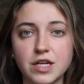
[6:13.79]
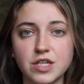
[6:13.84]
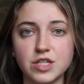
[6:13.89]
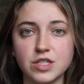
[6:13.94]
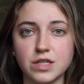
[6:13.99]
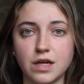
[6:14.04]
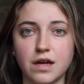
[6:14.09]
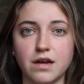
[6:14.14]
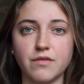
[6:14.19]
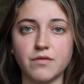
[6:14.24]
I
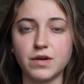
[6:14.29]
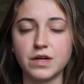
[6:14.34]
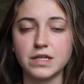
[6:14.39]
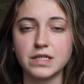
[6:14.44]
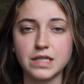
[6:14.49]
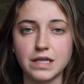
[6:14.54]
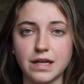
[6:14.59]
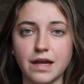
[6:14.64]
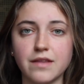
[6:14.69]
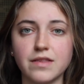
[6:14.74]
just kind of
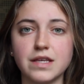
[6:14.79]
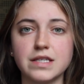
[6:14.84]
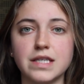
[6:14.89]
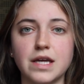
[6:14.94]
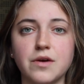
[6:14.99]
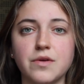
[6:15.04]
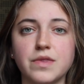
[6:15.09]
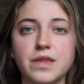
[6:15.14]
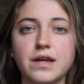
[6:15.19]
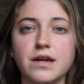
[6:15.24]
wanted to get
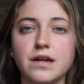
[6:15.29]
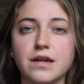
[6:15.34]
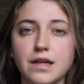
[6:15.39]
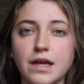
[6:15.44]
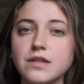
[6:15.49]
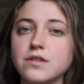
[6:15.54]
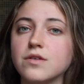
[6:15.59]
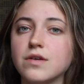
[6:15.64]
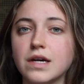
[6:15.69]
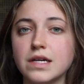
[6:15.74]
this out there and
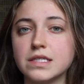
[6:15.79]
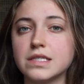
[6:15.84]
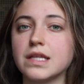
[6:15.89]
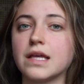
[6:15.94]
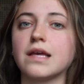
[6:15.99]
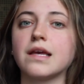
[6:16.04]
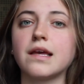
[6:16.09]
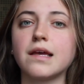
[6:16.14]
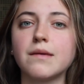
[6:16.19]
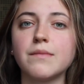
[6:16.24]
get you guys
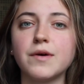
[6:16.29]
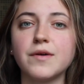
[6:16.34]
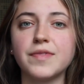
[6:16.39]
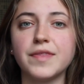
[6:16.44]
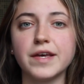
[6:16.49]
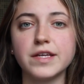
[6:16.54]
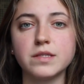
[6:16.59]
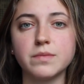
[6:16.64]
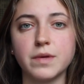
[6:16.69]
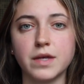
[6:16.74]
thinking
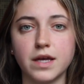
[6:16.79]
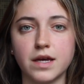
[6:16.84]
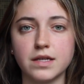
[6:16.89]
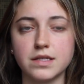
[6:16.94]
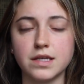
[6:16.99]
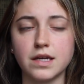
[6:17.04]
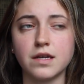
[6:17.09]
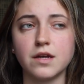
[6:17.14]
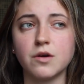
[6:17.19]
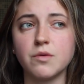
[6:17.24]
about this
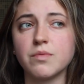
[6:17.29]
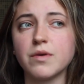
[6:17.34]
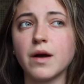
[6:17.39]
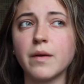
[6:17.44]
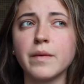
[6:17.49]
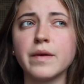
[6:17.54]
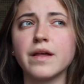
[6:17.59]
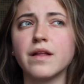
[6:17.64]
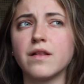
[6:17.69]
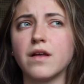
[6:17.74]
because I know
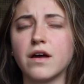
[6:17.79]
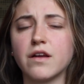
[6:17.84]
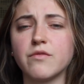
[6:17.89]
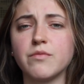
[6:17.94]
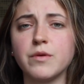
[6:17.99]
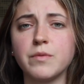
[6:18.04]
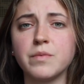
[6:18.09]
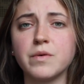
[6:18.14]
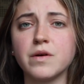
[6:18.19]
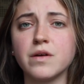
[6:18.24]
probably a lot
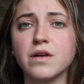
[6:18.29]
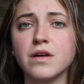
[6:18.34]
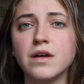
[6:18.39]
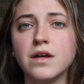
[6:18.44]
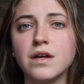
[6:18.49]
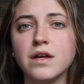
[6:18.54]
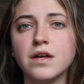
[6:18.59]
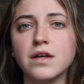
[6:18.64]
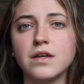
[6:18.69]
of people